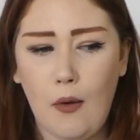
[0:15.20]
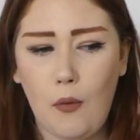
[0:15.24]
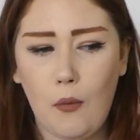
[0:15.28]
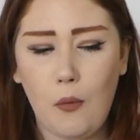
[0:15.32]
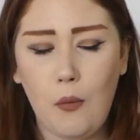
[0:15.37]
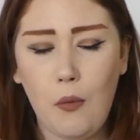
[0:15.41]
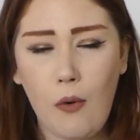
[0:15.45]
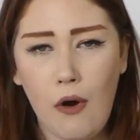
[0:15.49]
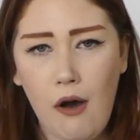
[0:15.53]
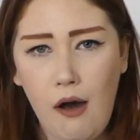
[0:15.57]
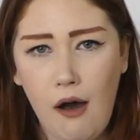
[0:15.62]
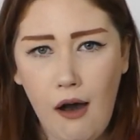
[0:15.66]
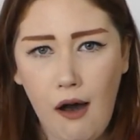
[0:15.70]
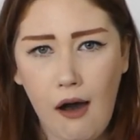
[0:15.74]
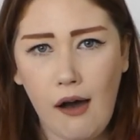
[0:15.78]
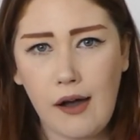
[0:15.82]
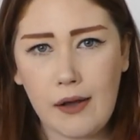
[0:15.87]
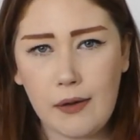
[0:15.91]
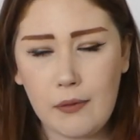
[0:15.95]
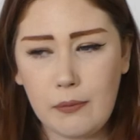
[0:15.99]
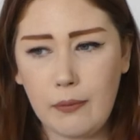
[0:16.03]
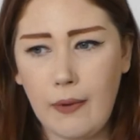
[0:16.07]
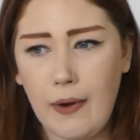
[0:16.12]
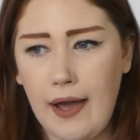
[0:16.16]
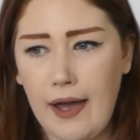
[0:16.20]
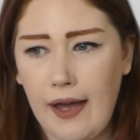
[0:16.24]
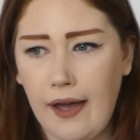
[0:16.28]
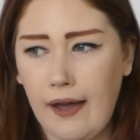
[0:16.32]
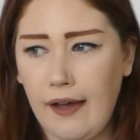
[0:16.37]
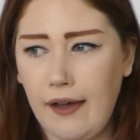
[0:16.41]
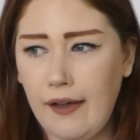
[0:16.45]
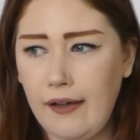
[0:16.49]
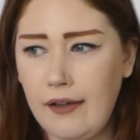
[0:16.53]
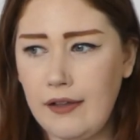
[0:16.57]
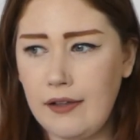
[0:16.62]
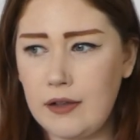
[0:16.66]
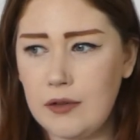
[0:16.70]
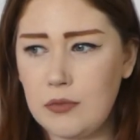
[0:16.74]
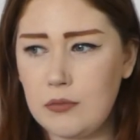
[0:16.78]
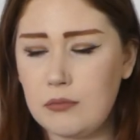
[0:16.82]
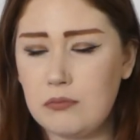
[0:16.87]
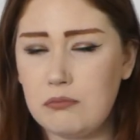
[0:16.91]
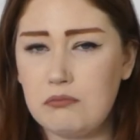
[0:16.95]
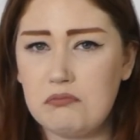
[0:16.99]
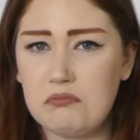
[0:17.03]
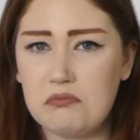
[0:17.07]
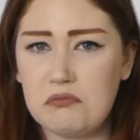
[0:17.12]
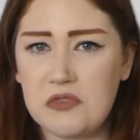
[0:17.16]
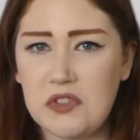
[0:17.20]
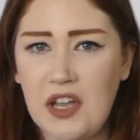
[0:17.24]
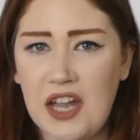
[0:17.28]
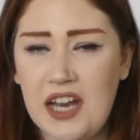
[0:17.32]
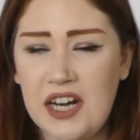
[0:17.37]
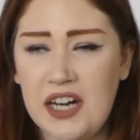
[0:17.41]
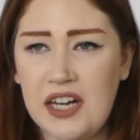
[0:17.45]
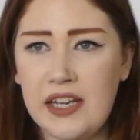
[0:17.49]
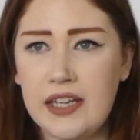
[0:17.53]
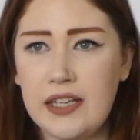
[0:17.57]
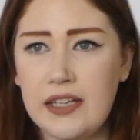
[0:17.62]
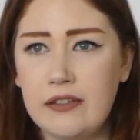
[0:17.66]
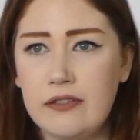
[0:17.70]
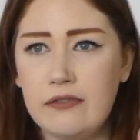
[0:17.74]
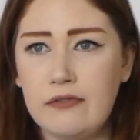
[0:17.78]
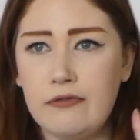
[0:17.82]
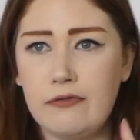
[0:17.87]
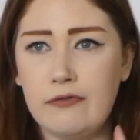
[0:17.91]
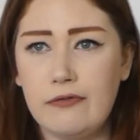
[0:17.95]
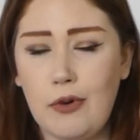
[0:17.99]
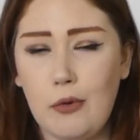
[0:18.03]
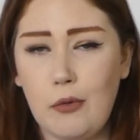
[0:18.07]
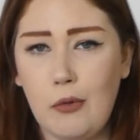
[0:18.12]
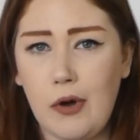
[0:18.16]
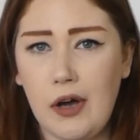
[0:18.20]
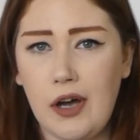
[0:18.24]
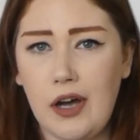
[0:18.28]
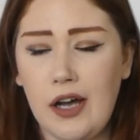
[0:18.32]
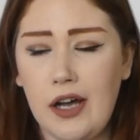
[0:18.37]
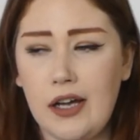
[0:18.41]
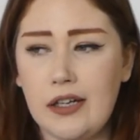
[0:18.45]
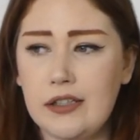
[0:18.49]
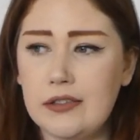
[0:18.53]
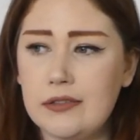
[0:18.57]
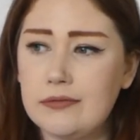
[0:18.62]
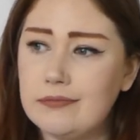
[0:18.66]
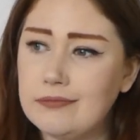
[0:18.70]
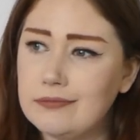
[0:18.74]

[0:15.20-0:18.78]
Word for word: what I wear daily for work,